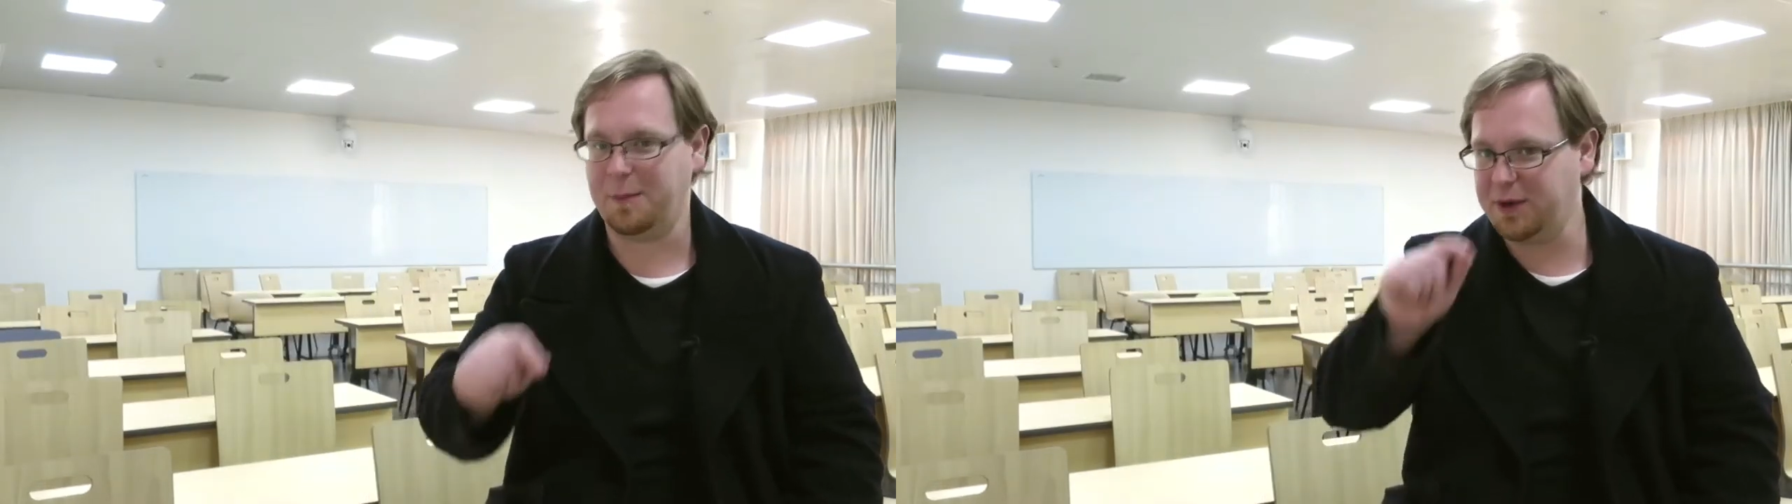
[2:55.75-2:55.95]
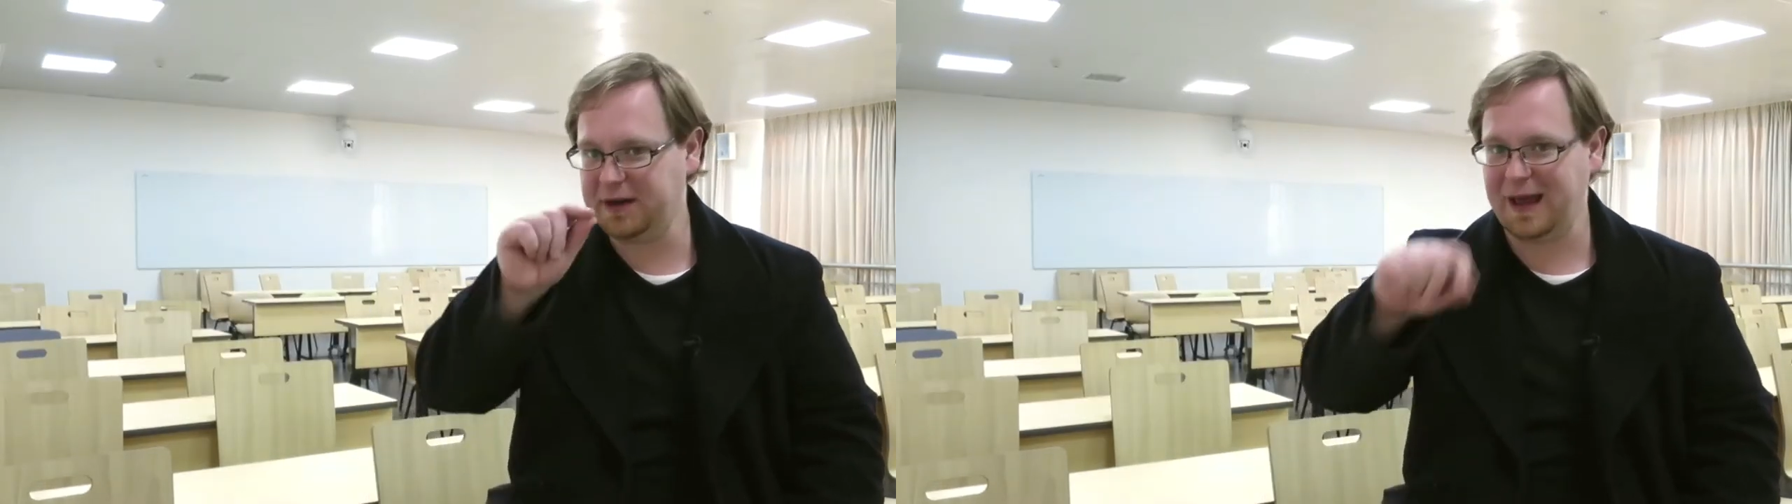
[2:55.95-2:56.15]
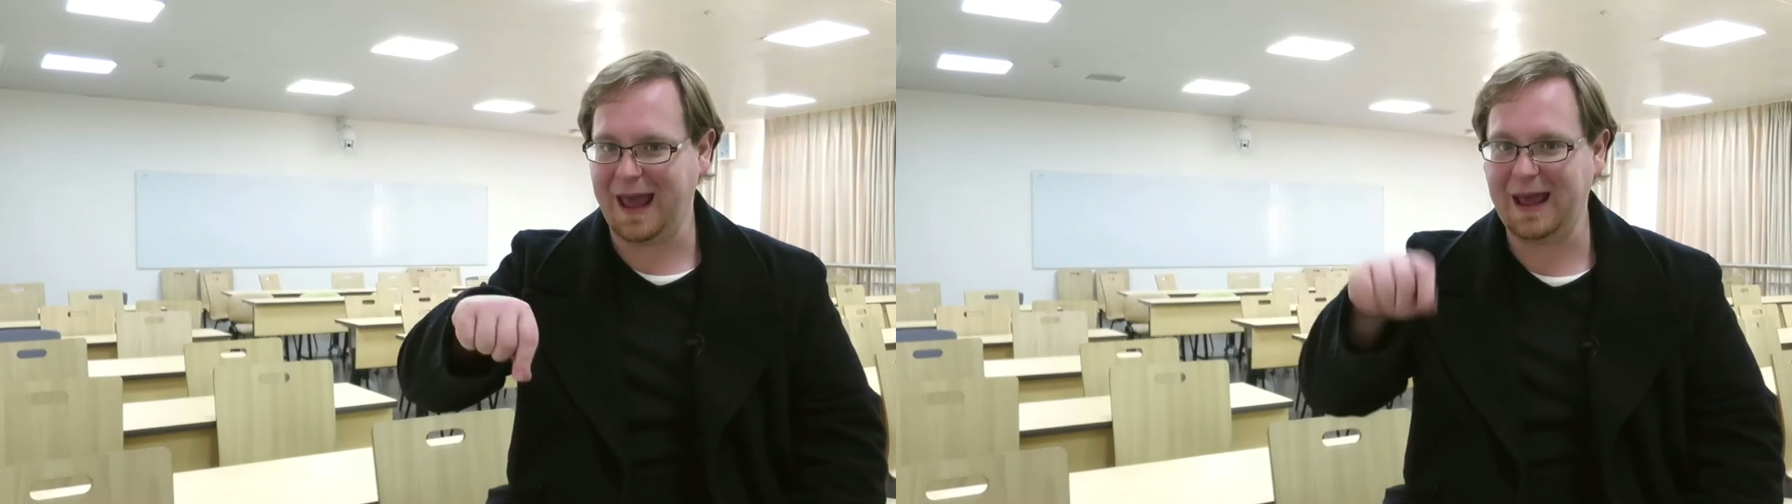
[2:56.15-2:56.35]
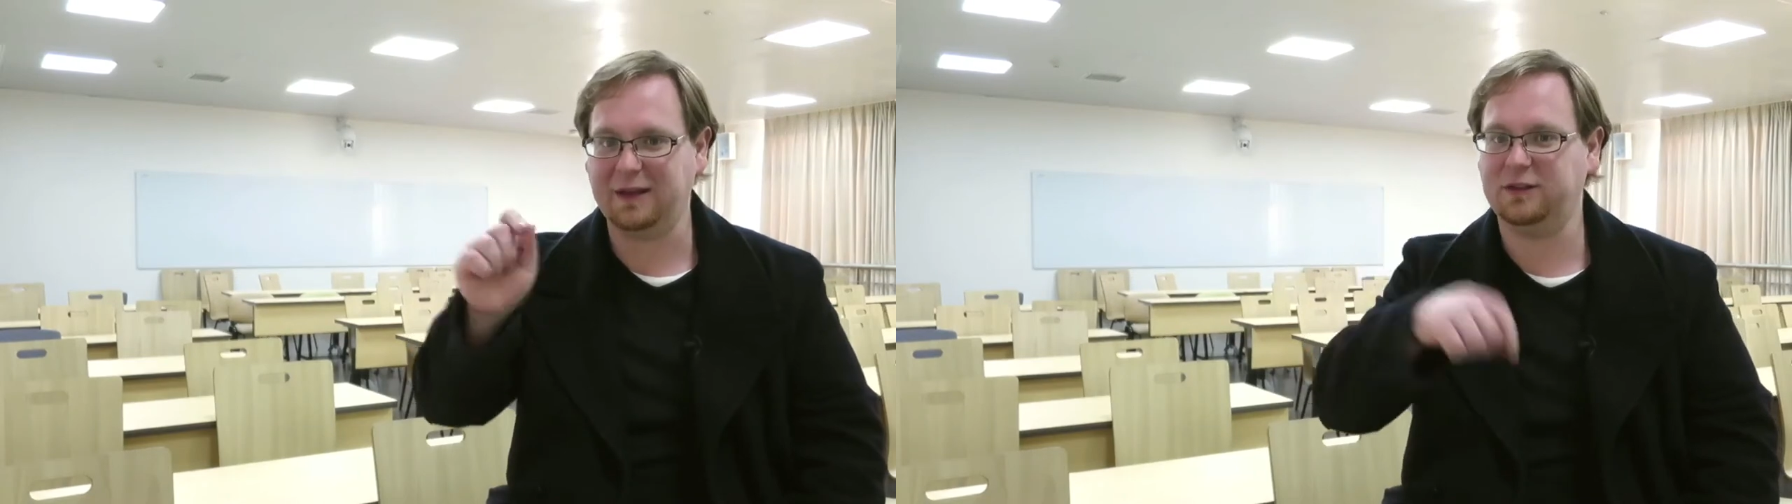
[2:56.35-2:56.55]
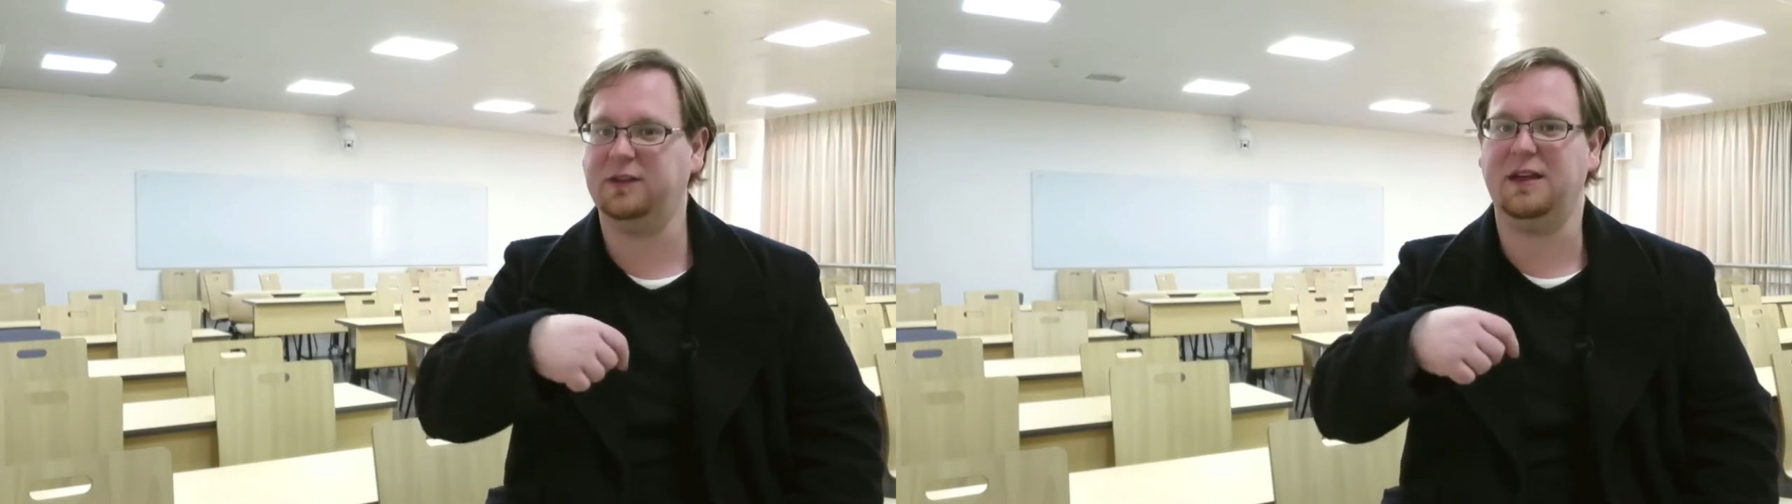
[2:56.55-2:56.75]
I'll put an
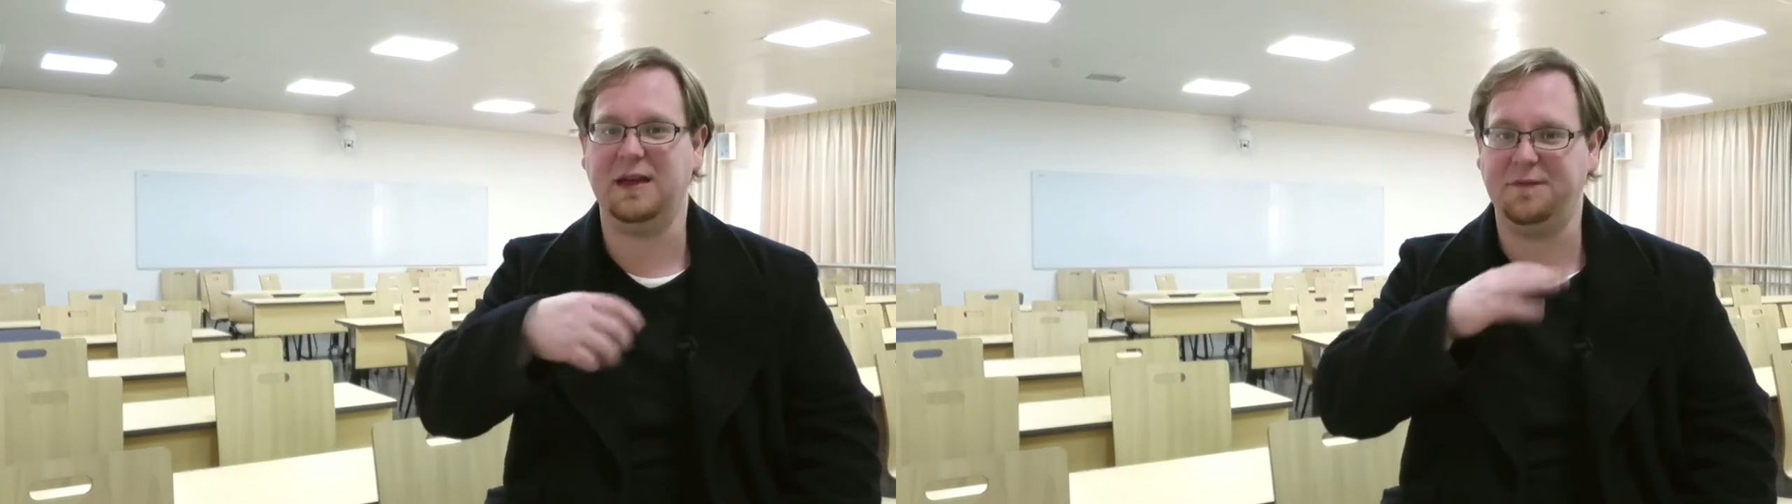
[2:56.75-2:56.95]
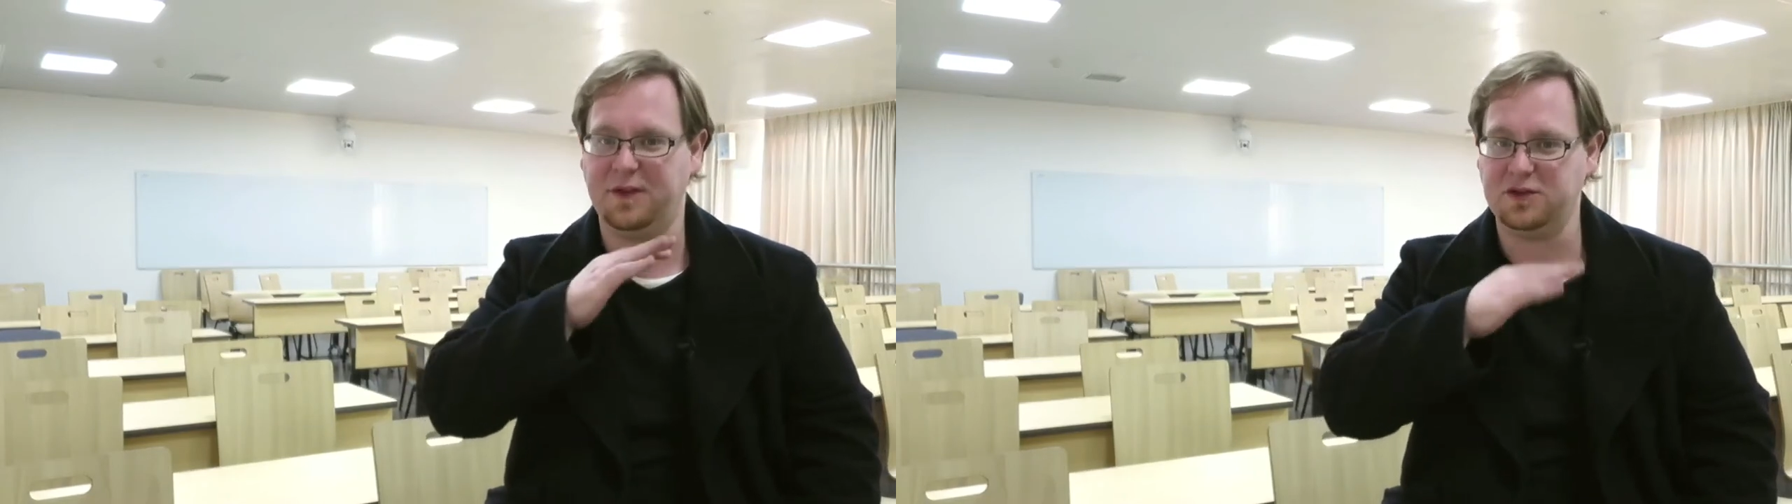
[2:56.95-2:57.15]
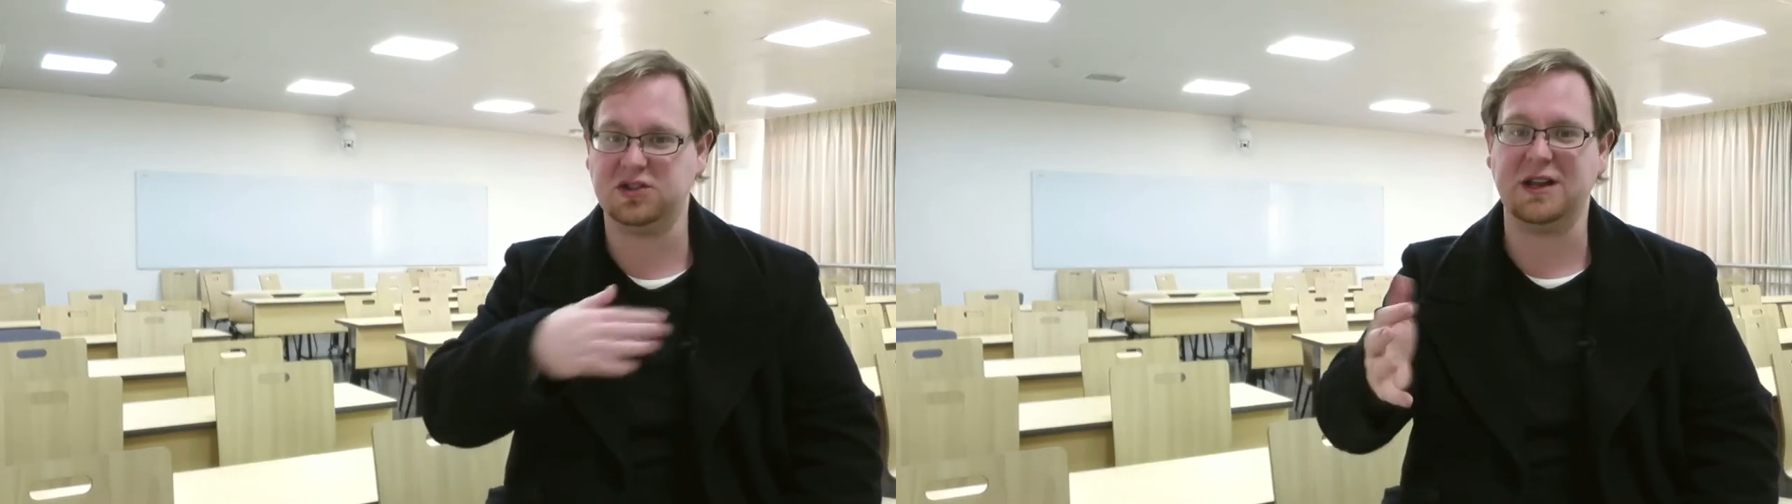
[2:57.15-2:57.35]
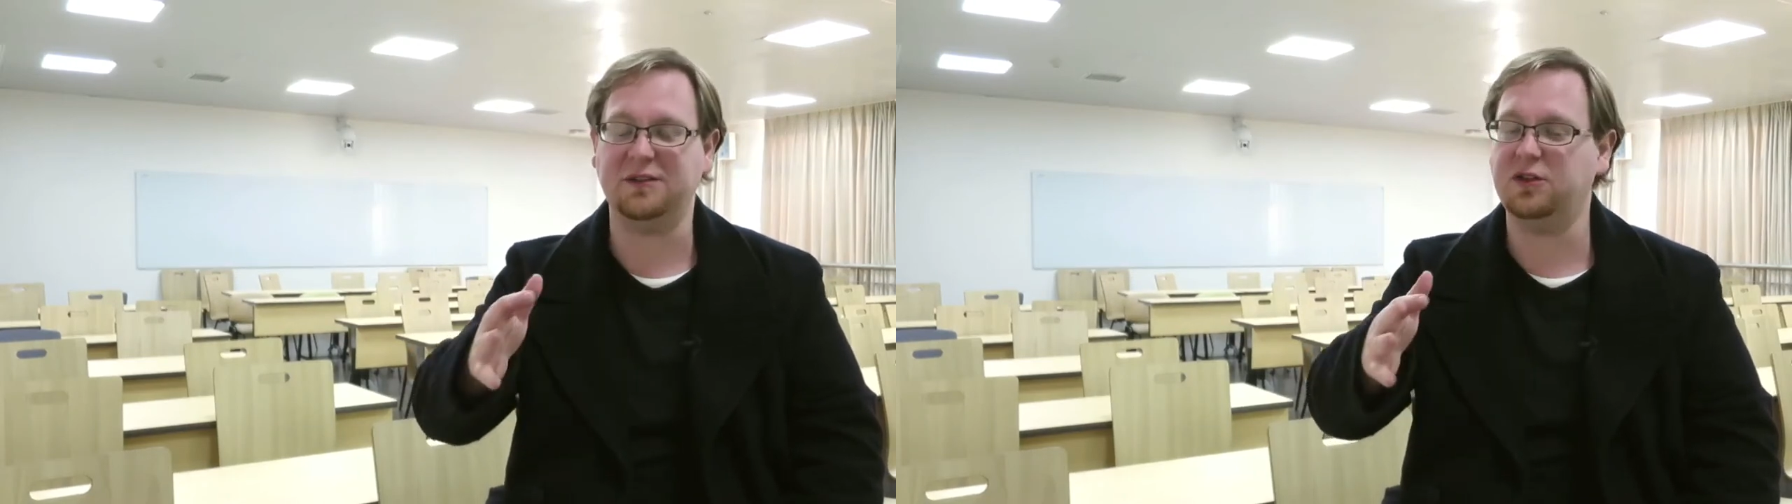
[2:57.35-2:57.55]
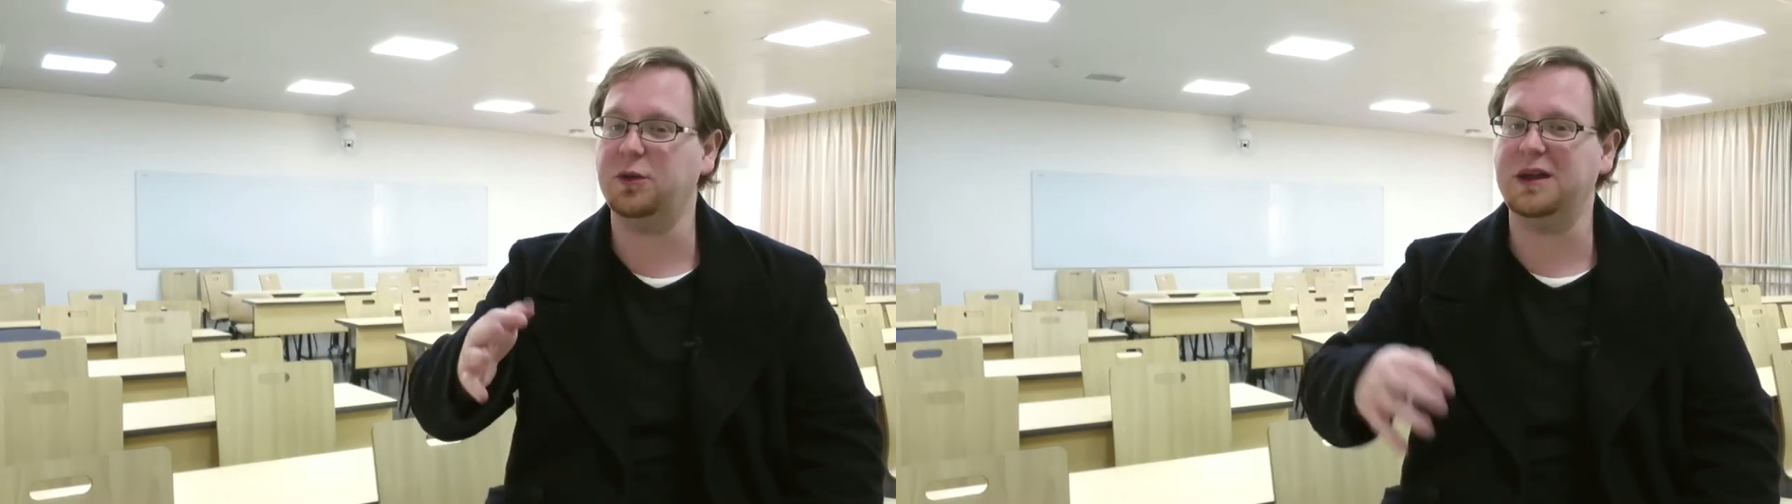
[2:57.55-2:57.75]
X if they're just
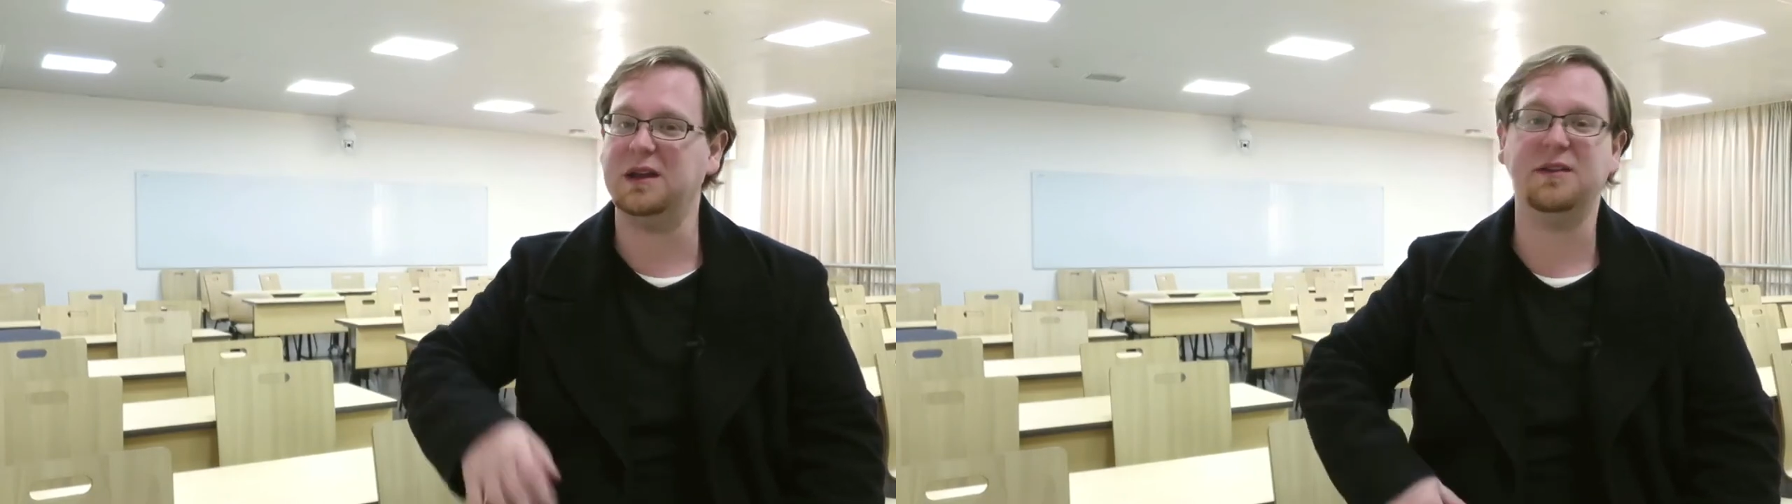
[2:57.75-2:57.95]
not doing